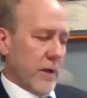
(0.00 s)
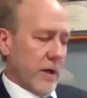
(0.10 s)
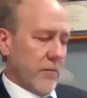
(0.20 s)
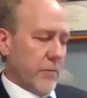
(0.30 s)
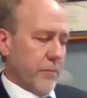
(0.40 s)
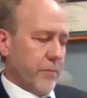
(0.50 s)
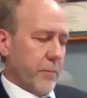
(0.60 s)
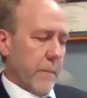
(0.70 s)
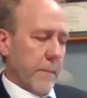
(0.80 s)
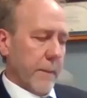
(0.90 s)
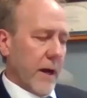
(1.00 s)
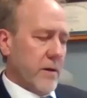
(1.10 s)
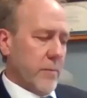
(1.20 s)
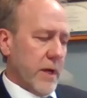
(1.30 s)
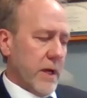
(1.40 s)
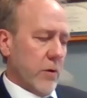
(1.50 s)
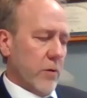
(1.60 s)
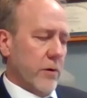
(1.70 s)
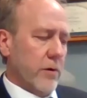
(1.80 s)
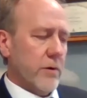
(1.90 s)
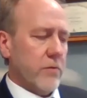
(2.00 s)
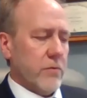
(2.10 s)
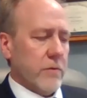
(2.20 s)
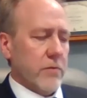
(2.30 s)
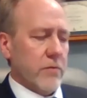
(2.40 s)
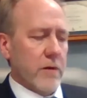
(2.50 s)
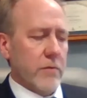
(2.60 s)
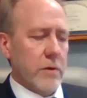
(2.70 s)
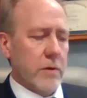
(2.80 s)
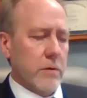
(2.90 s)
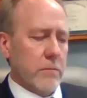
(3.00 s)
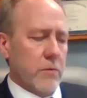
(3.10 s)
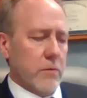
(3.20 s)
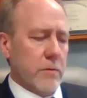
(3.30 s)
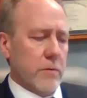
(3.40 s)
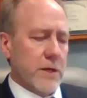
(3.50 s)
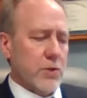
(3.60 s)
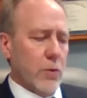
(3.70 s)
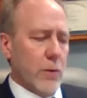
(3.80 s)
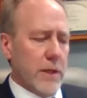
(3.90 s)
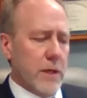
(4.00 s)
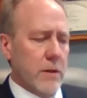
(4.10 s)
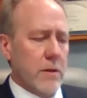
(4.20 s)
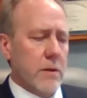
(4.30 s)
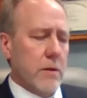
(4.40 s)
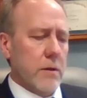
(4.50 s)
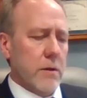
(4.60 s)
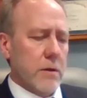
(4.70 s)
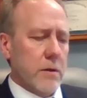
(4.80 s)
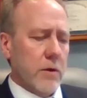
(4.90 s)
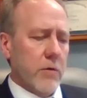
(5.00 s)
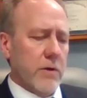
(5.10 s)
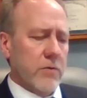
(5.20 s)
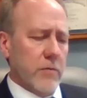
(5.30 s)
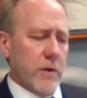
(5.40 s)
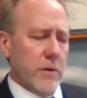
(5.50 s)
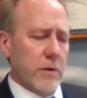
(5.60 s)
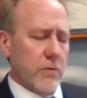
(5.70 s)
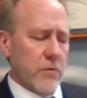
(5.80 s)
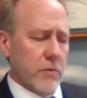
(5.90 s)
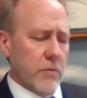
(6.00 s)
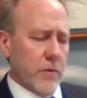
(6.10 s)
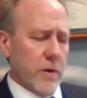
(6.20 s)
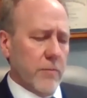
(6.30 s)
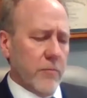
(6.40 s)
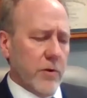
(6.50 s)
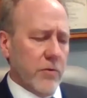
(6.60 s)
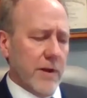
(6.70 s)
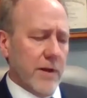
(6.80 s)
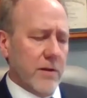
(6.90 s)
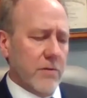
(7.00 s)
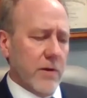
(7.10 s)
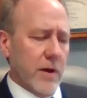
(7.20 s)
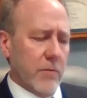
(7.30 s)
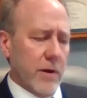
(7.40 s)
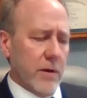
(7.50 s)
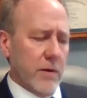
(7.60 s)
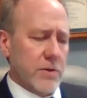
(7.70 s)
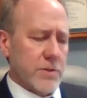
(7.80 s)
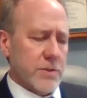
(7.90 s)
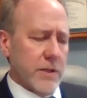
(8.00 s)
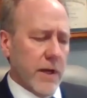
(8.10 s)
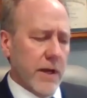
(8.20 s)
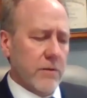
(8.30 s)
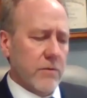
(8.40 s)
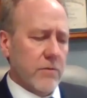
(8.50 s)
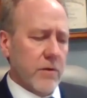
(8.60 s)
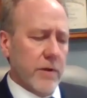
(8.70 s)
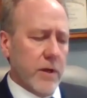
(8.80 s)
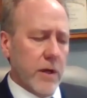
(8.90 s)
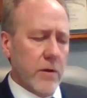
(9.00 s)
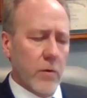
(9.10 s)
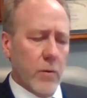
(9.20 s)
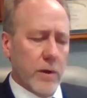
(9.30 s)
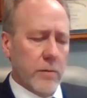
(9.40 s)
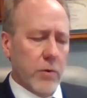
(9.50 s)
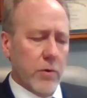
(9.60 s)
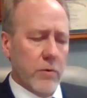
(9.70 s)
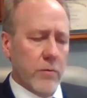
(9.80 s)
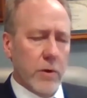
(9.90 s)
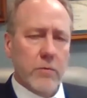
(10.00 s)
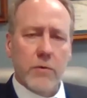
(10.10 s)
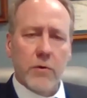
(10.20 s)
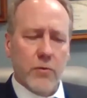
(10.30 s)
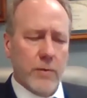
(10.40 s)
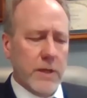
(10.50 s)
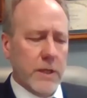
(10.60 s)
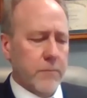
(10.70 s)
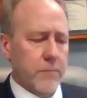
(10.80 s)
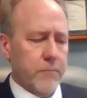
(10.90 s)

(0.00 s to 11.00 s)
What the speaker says: we have item A, ordinance 7-20. It grants a variance from freestanding sign regulations at 7901 Burden Road, first reading.